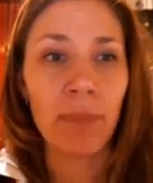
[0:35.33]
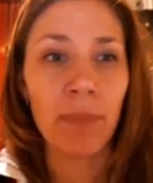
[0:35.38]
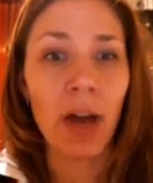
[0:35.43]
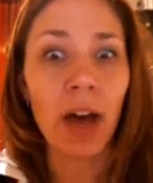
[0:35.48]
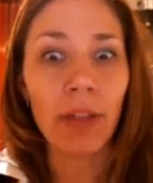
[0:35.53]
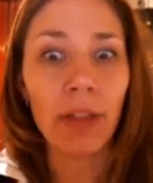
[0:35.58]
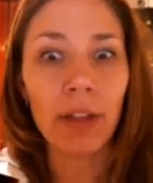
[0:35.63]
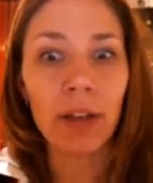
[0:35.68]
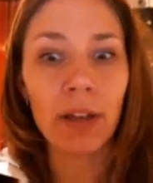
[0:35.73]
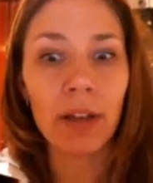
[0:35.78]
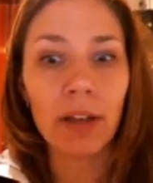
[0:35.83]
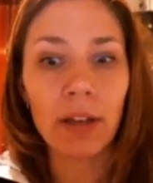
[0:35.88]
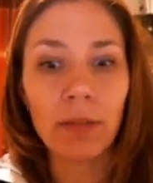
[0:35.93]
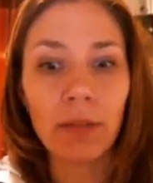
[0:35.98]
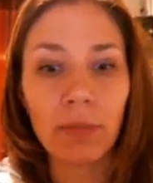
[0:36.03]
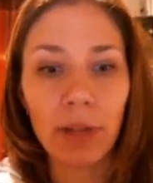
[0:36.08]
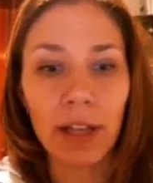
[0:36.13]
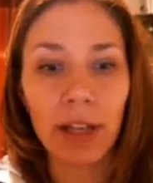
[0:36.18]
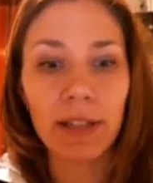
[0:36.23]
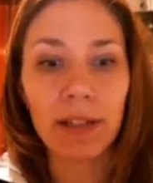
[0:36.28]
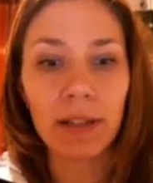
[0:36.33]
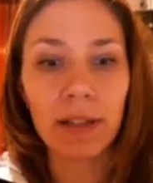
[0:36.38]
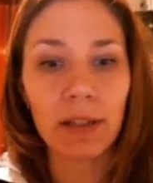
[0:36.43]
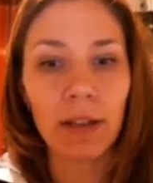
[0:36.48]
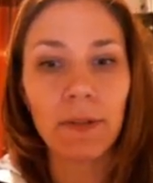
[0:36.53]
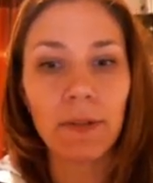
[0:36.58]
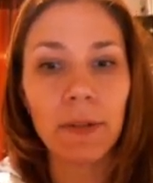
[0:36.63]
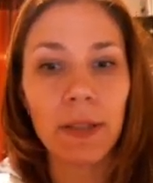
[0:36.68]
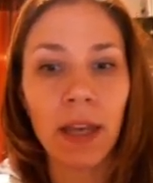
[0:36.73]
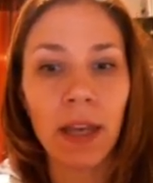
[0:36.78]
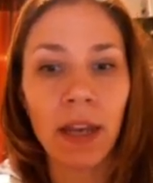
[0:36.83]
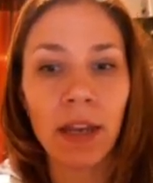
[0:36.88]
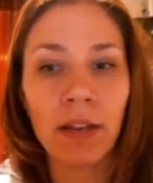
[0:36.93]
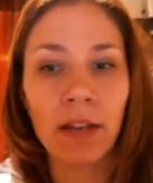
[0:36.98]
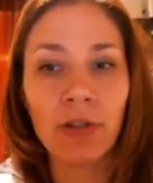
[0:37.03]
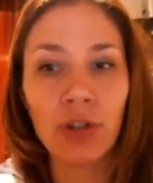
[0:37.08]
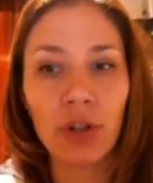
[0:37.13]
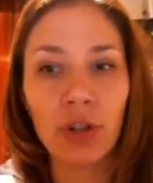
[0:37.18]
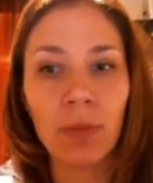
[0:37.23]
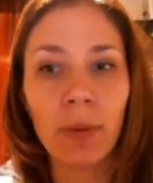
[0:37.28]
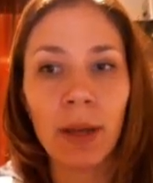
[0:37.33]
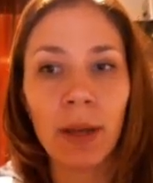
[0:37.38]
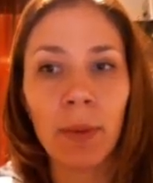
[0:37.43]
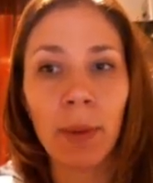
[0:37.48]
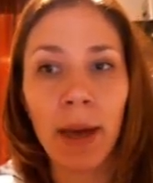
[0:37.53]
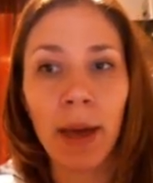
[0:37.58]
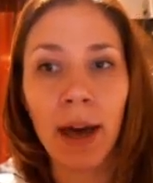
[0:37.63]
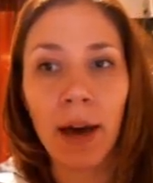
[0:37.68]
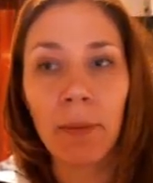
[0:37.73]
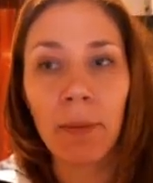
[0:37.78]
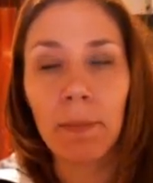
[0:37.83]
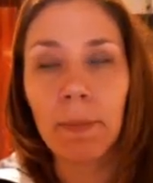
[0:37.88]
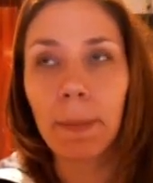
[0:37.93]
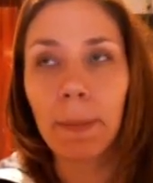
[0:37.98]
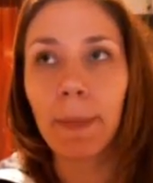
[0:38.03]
Other places I've seen should be about